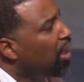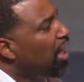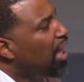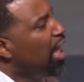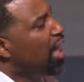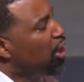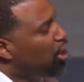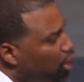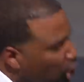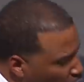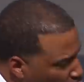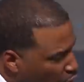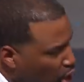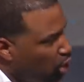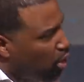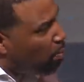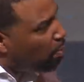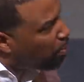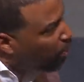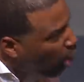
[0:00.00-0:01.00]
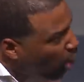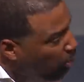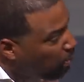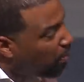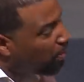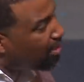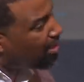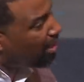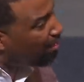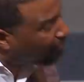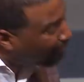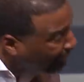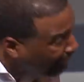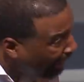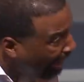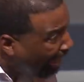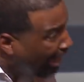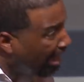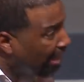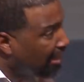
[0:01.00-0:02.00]
eternal purpose of
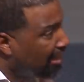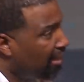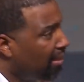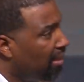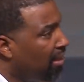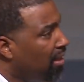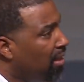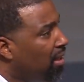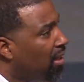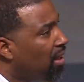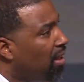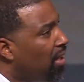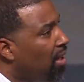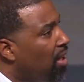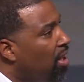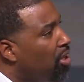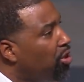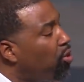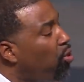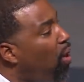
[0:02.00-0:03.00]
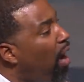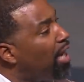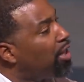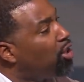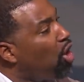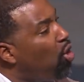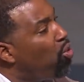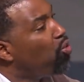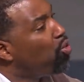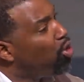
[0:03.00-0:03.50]
God so I don't